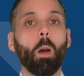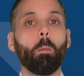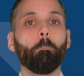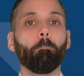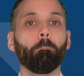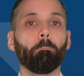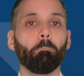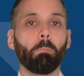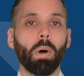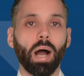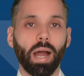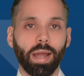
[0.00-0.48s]

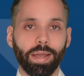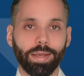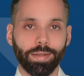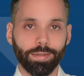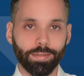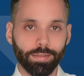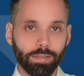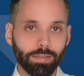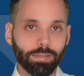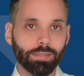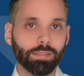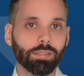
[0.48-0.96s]

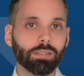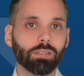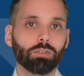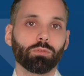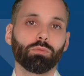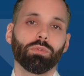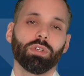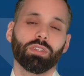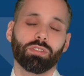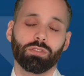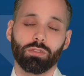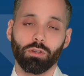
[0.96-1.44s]
minus
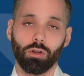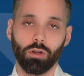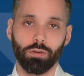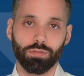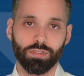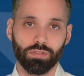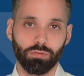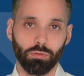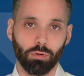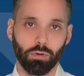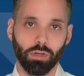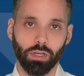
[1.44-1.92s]

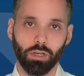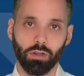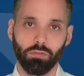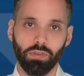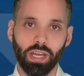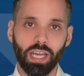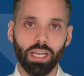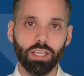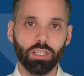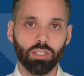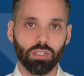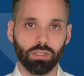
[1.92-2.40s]
reserves for
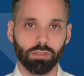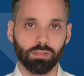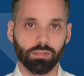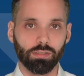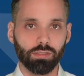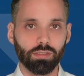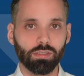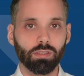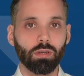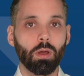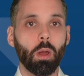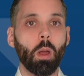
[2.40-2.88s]

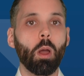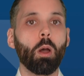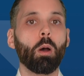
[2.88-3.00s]
renovations,